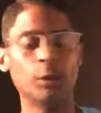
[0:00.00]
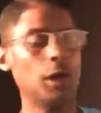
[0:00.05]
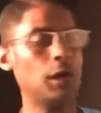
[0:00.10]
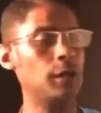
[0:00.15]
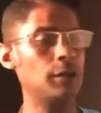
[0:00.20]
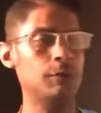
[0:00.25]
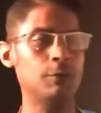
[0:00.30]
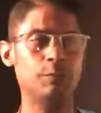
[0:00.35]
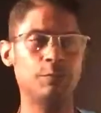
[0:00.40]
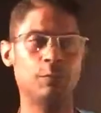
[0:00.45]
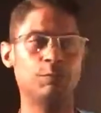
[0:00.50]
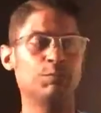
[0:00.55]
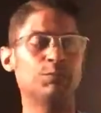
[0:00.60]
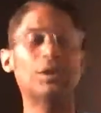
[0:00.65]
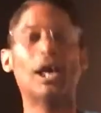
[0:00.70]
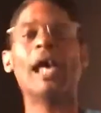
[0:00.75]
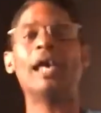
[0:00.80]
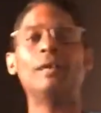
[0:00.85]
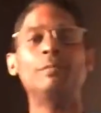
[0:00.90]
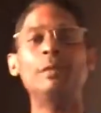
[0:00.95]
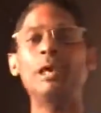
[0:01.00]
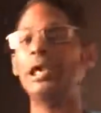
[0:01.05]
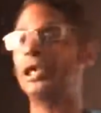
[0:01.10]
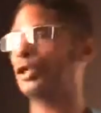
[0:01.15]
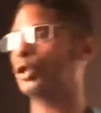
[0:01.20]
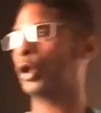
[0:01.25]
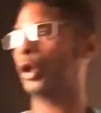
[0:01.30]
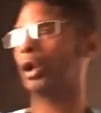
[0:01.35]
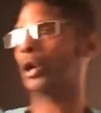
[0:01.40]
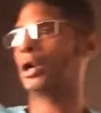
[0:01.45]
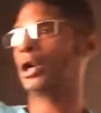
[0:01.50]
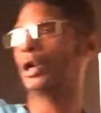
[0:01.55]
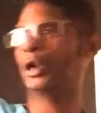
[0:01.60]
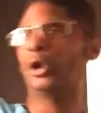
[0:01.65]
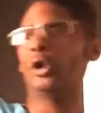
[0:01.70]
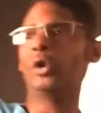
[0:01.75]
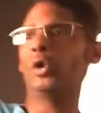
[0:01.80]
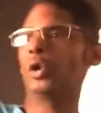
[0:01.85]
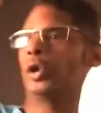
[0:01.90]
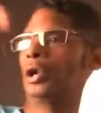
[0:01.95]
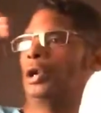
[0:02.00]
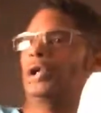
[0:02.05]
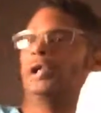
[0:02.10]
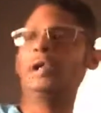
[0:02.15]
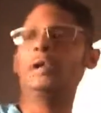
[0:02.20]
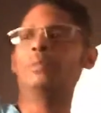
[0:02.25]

of diamond or